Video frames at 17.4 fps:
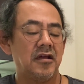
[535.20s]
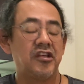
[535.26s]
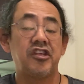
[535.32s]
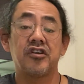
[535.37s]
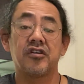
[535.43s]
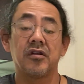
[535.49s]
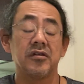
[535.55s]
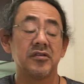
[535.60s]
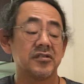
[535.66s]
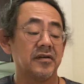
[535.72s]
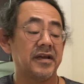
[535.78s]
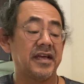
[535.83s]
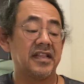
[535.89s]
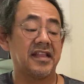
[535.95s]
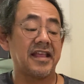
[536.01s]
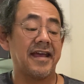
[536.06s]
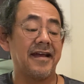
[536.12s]
You could also
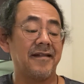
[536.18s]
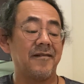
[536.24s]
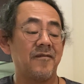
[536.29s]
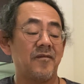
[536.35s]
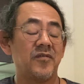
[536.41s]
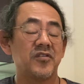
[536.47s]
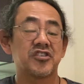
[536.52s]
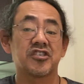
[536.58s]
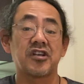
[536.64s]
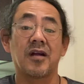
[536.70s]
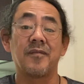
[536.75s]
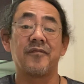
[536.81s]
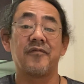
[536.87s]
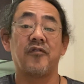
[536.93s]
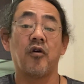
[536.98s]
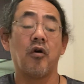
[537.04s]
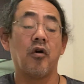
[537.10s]
hit that sharp
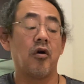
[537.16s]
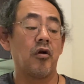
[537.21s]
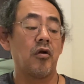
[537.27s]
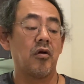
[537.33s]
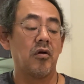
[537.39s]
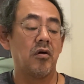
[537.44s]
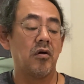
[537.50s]
4.